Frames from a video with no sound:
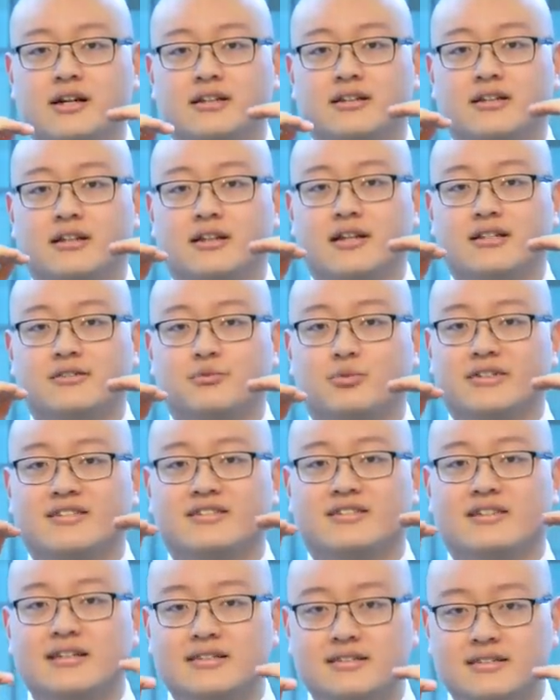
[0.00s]
the less
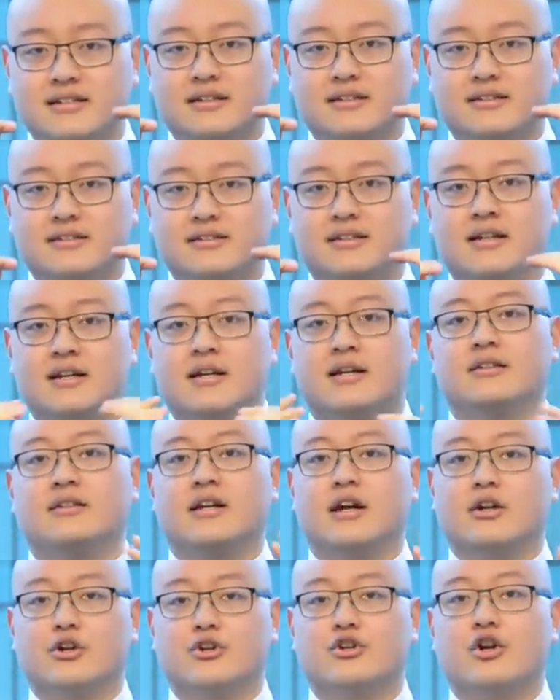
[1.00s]
resistance
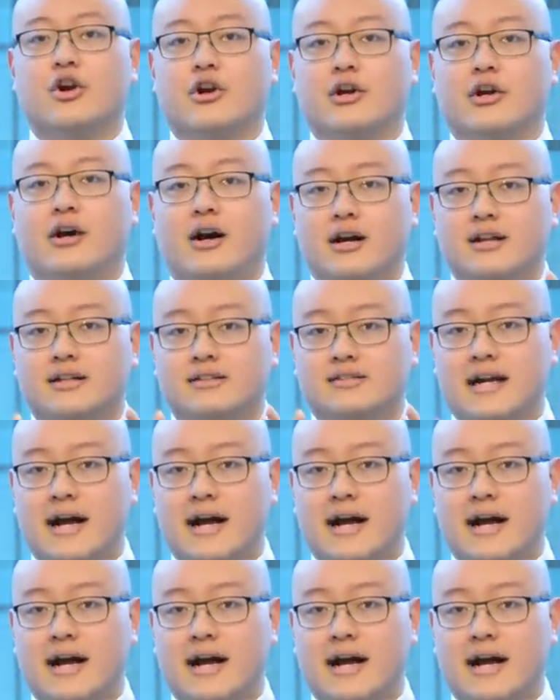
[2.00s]
that your target audience